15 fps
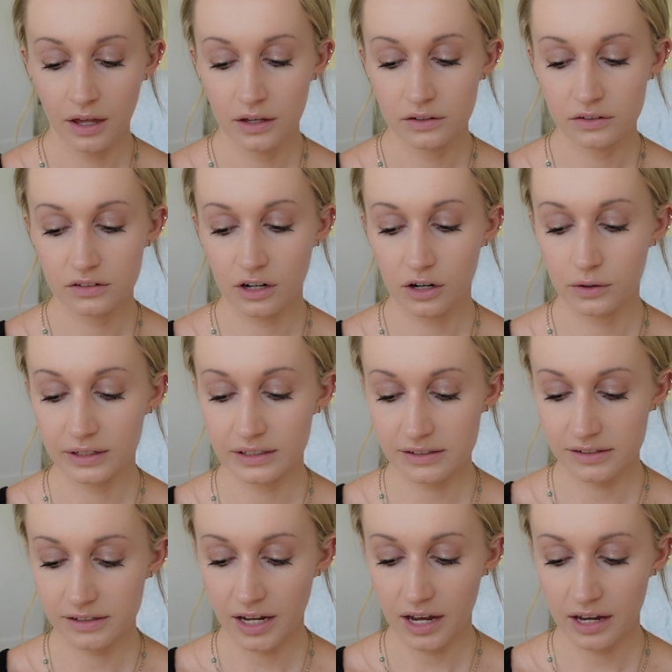So
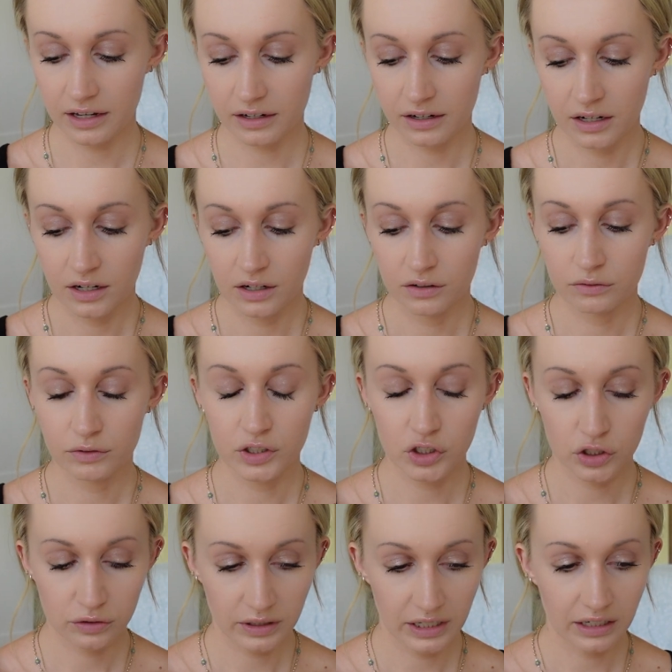instead,
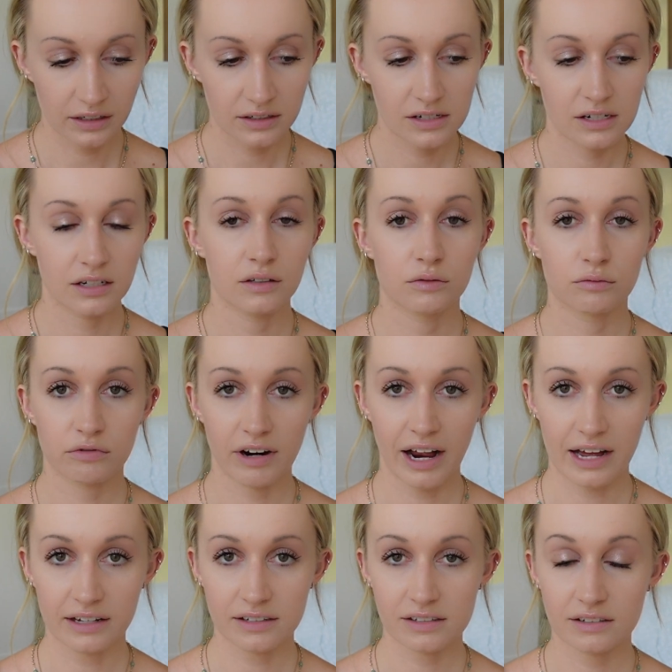retreat,
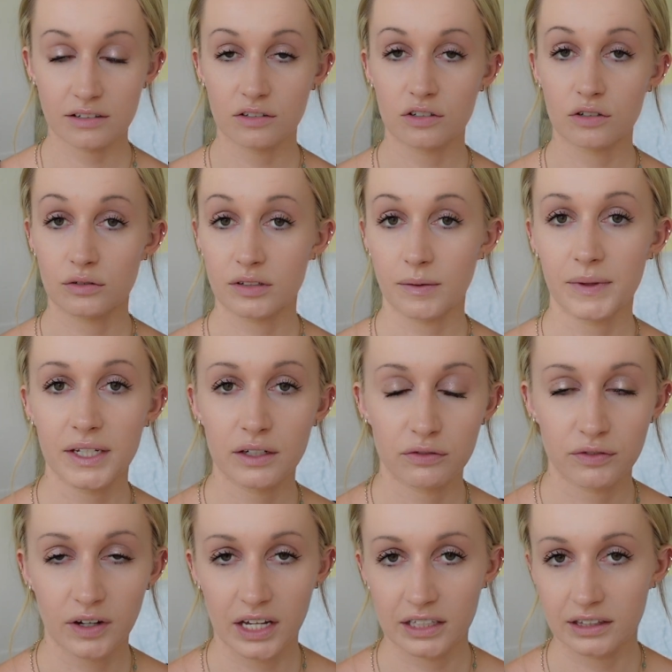rest, do something
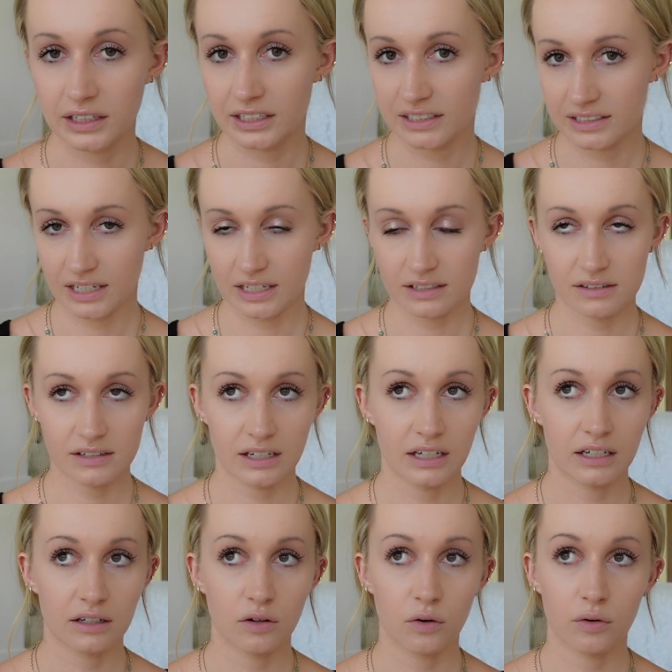fun like
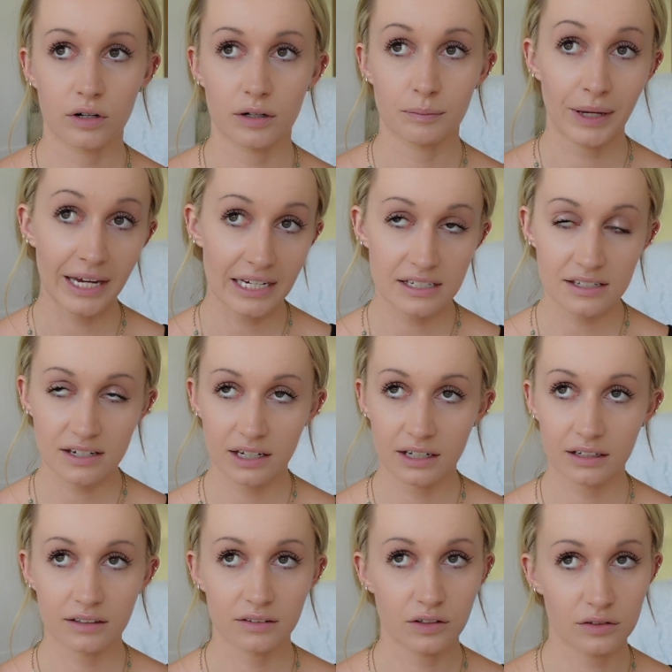dancing or
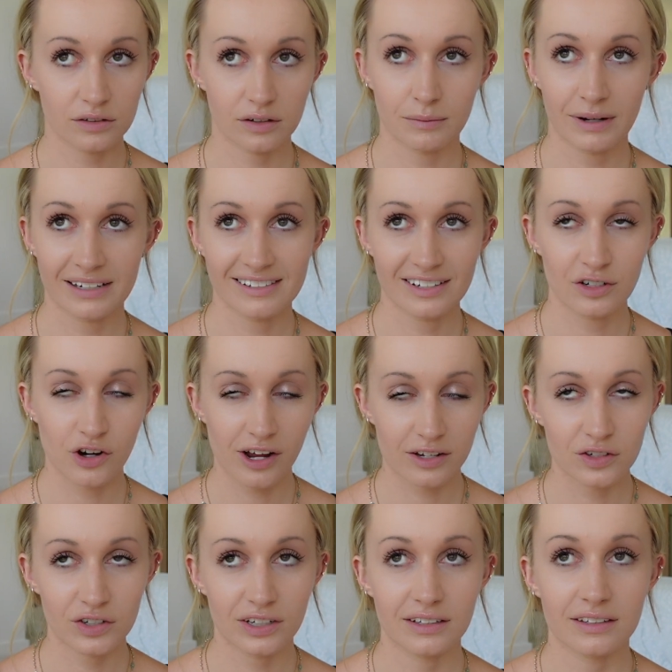painting. Those are my
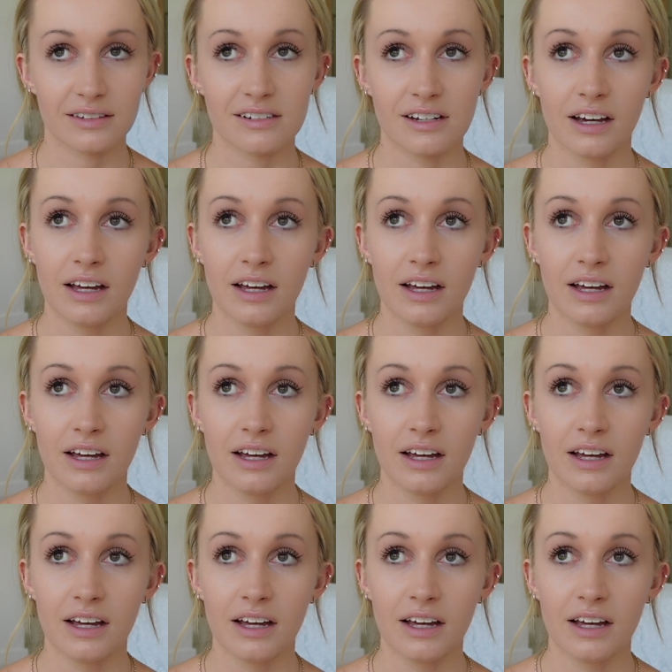suggestions.